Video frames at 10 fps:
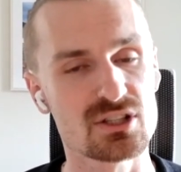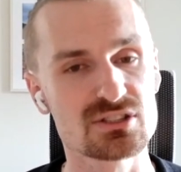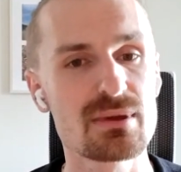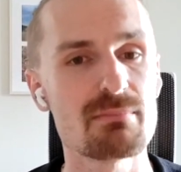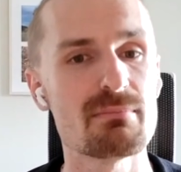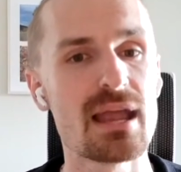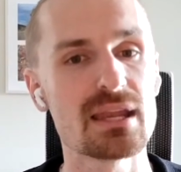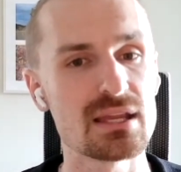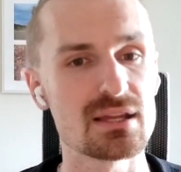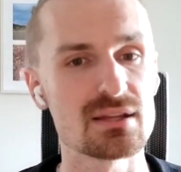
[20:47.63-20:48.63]
There's going to be
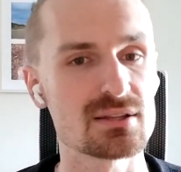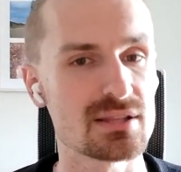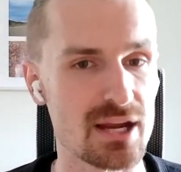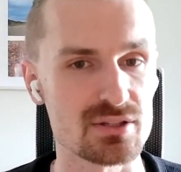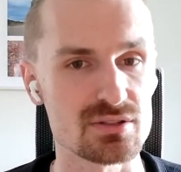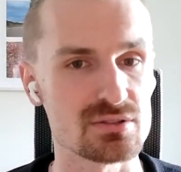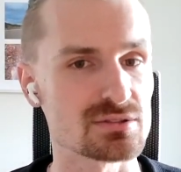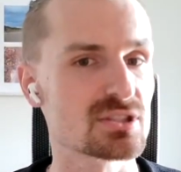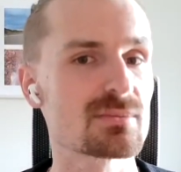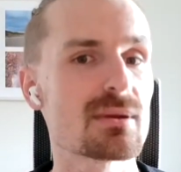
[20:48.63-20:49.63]
many layer
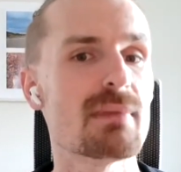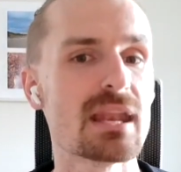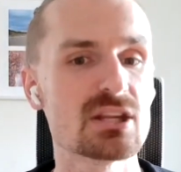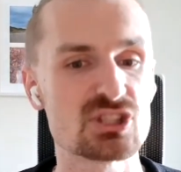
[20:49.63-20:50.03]
twos. There's going to be many